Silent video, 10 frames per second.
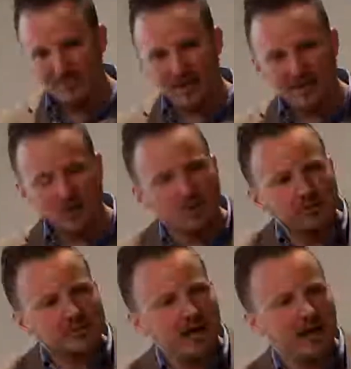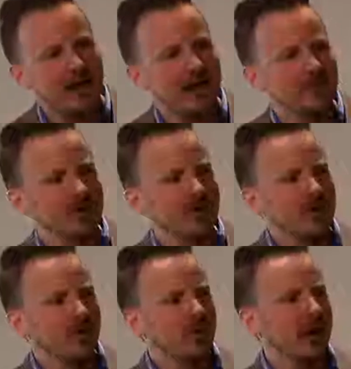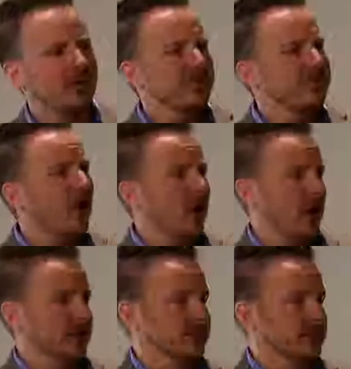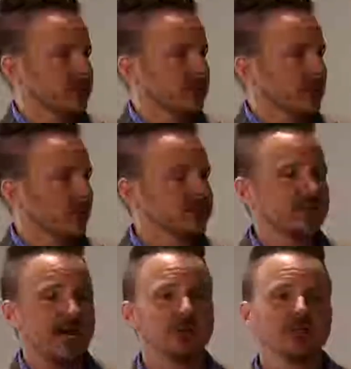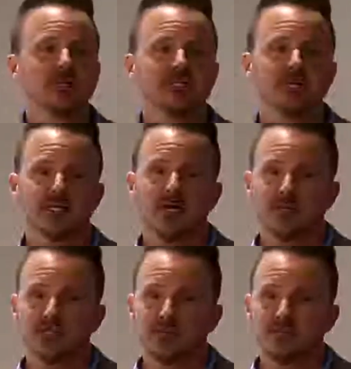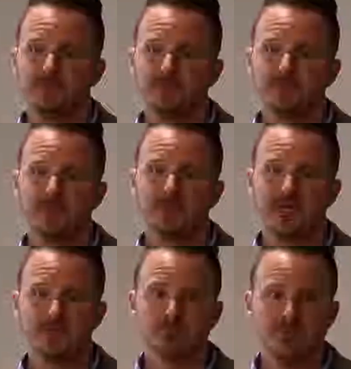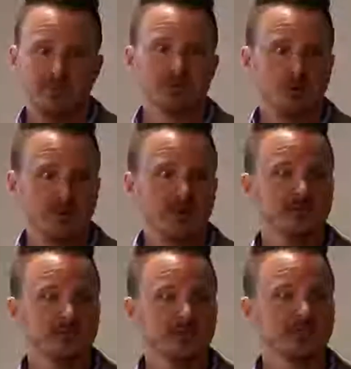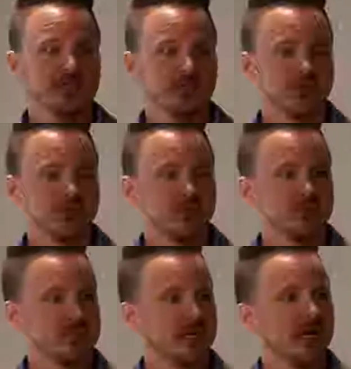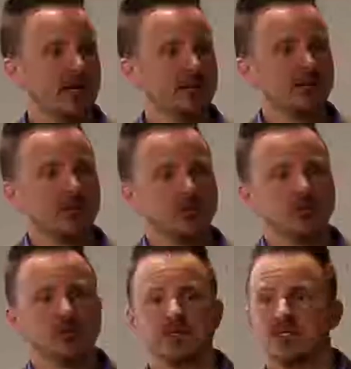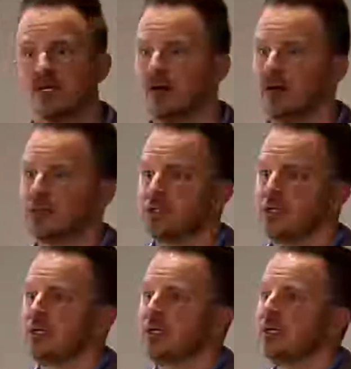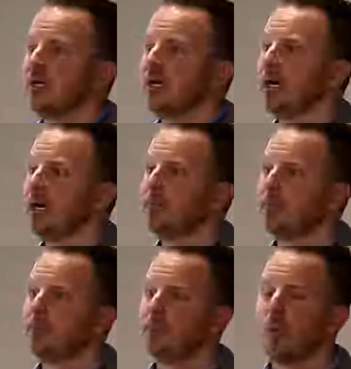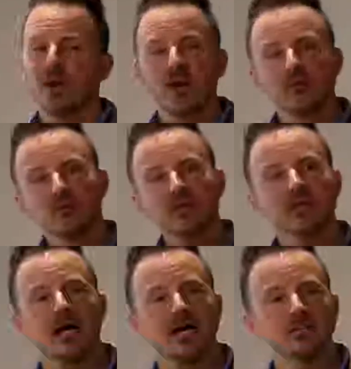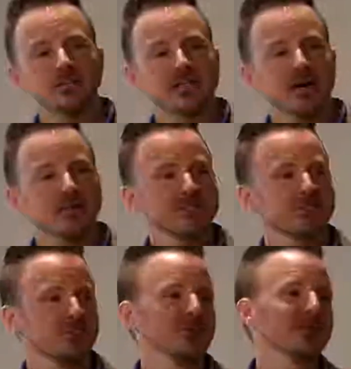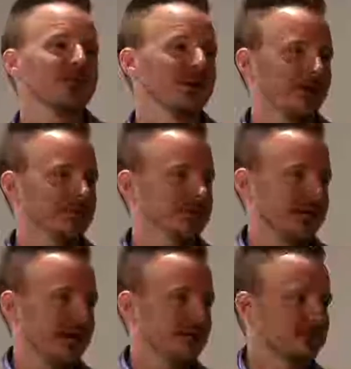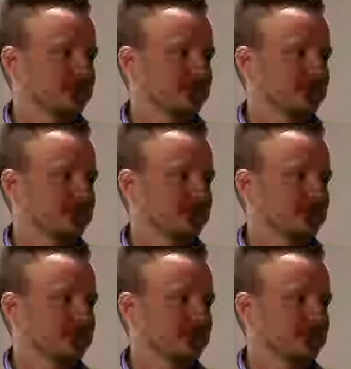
over time, what I thought was that I was good at technology. That's what people told me. People said, you're good at design, you're good at technology. But what I realized was that wasn't really what I was good at.